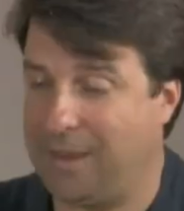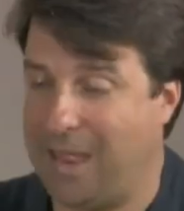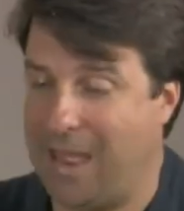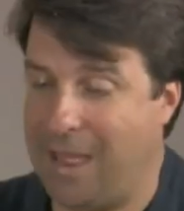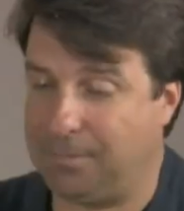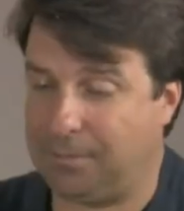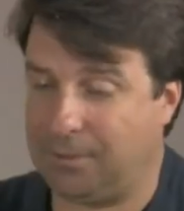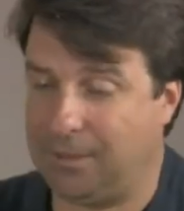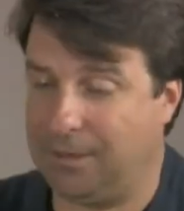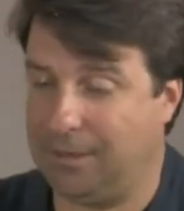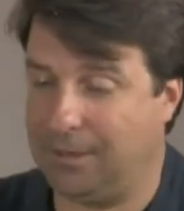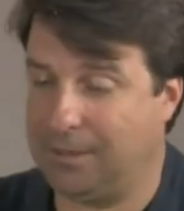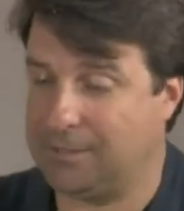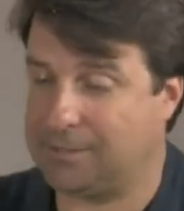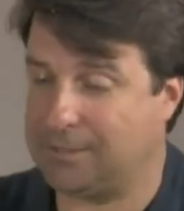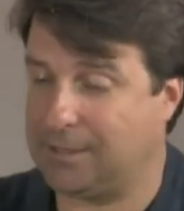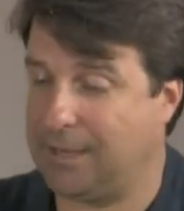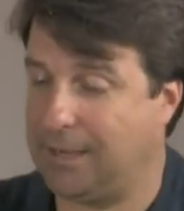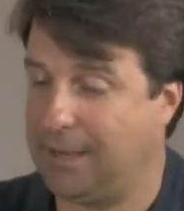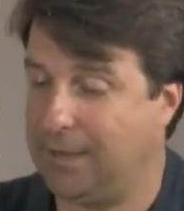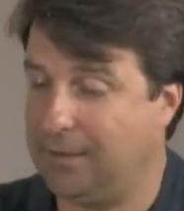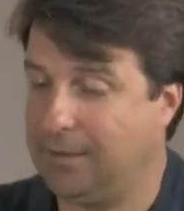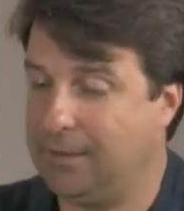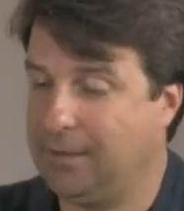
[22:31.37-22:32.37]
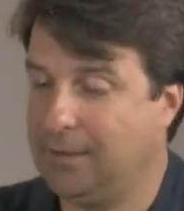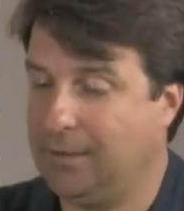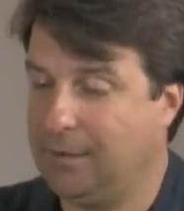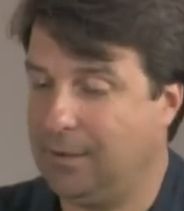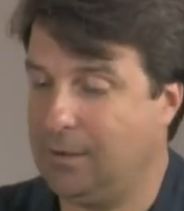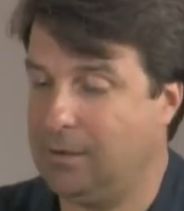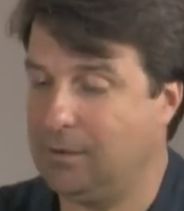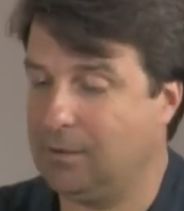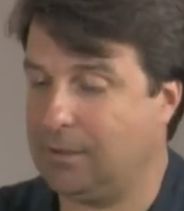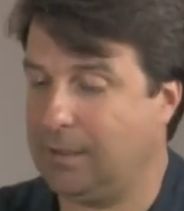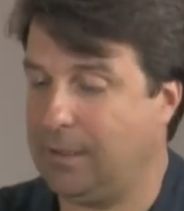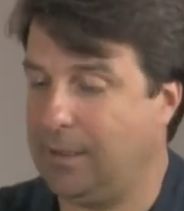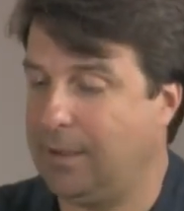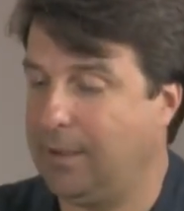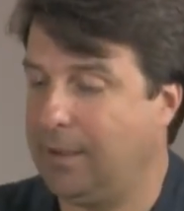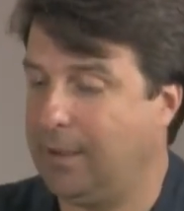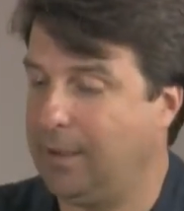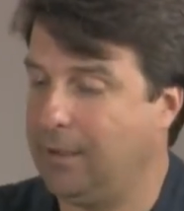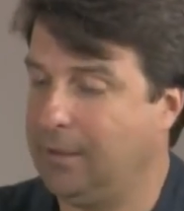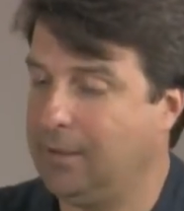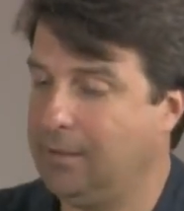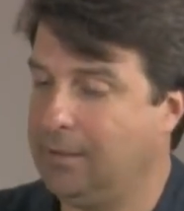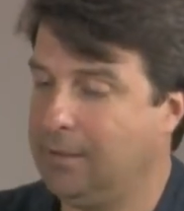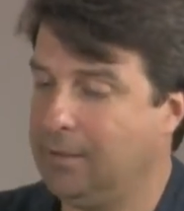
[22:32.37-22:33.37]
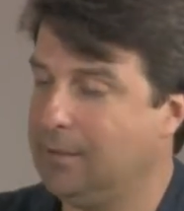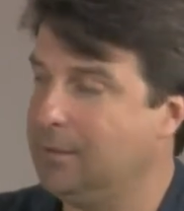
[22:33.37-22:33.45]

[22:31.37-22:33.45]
a napkin and say, okay,